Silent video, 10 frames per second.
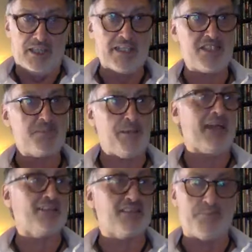
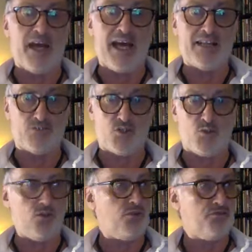expanded band of
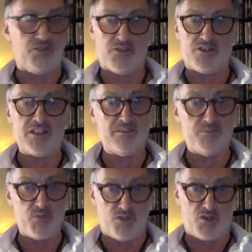12, 13
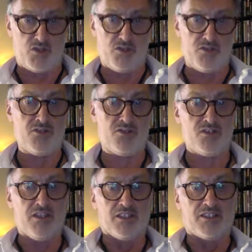
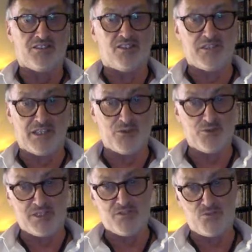musicians, you know,
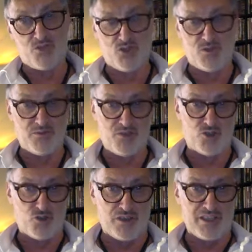including st-
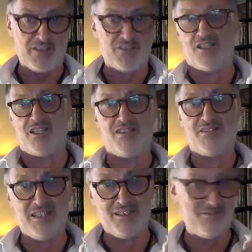strings
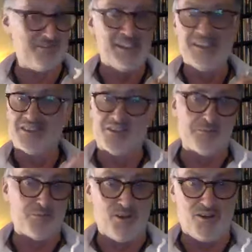and then you know
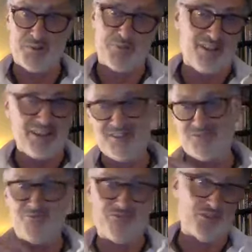brass players
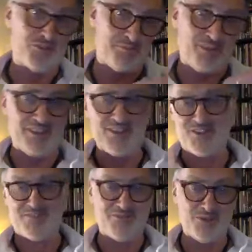and flute
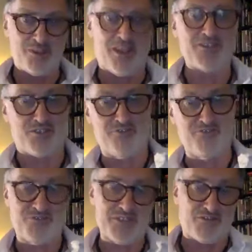players and all kinds of
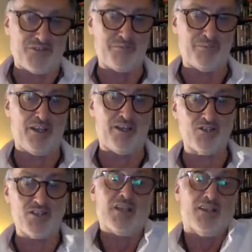different
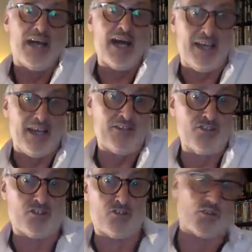players and,
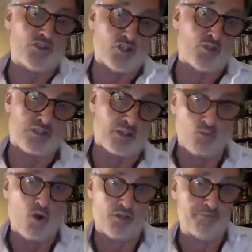and traditional kind of
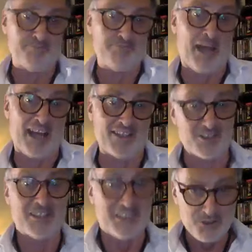rock
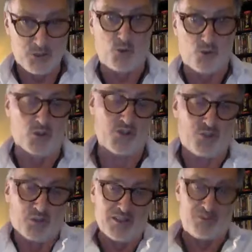band core
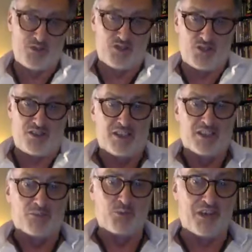to it, which is
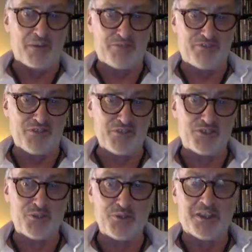what I prefer
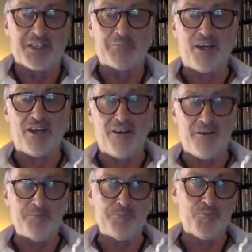to do. But
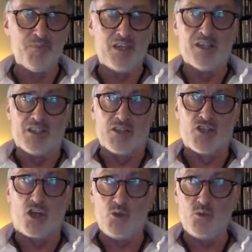um,
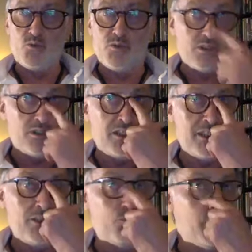so
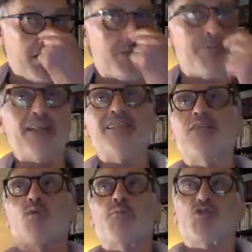we expanded
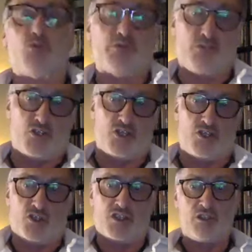it when we saw the
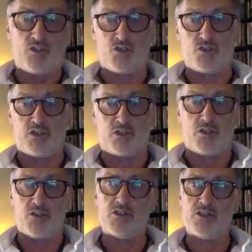footage because it looked really
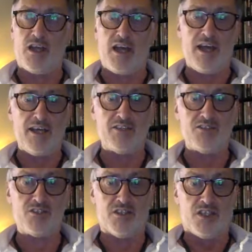good,
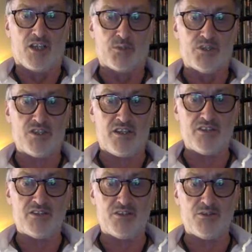and we
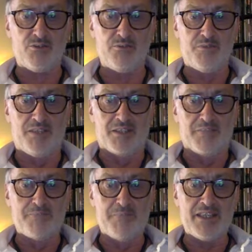decided to
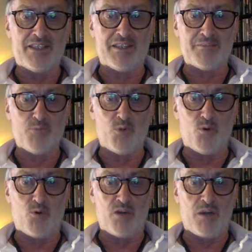make it
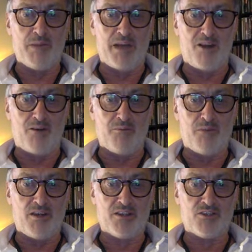more about
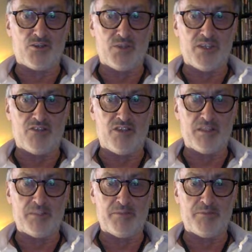my career, a
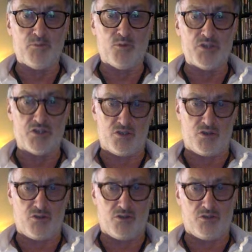little bit more
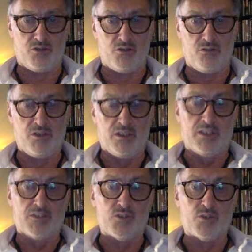historical,
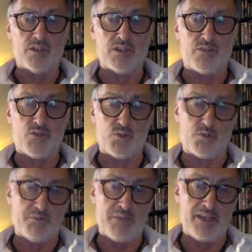doing interviews
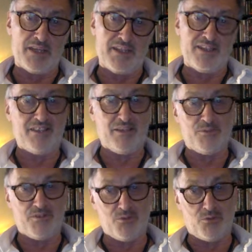with me. And then
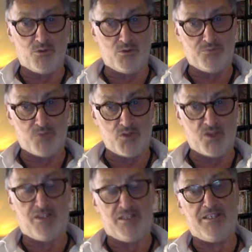we thought, or
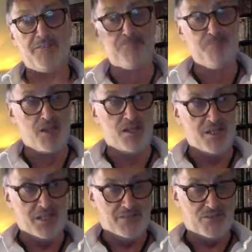certainly
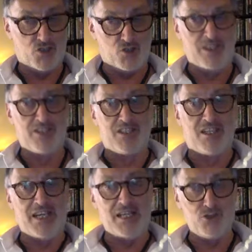the
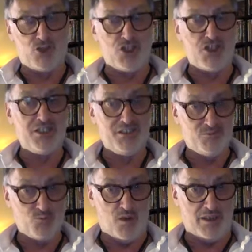director, LG
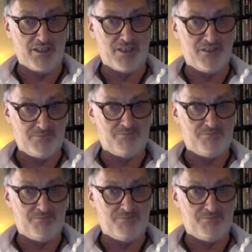White,